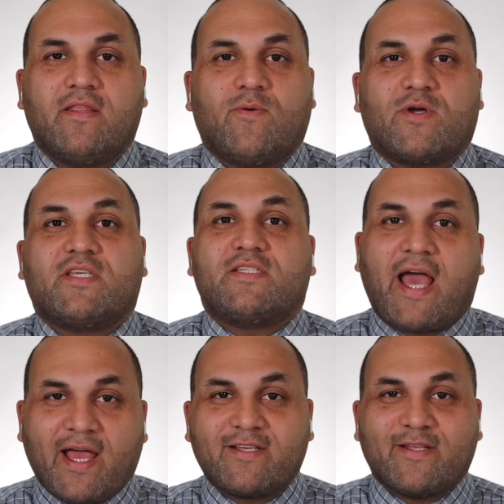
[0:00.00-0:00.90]
That what these
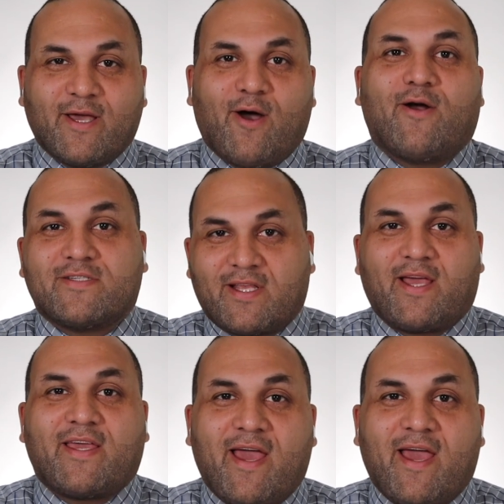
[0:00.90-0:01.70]
actually are is like